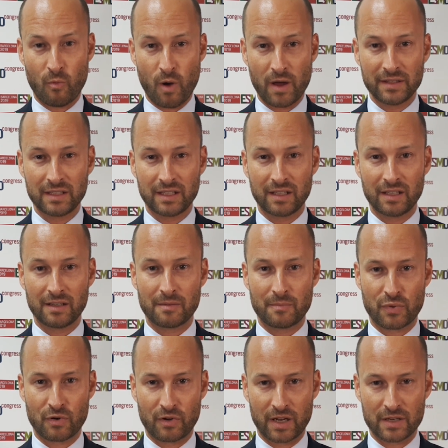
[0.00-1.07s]
1 year
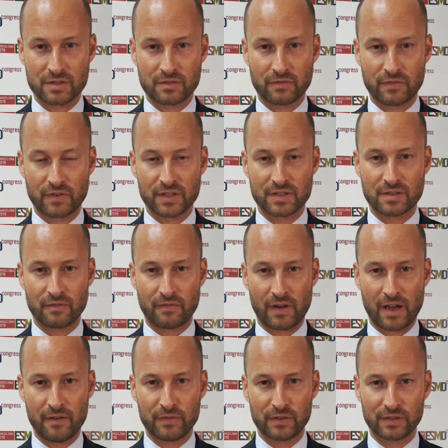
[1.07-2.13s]
progression-free
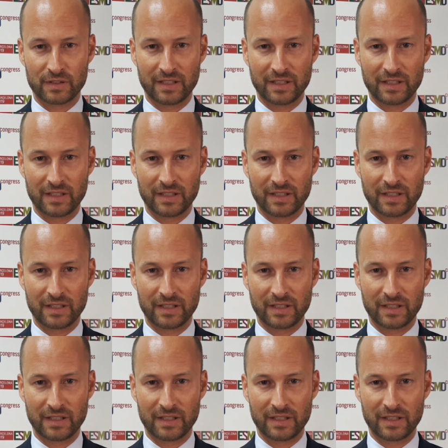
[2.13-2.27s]
survival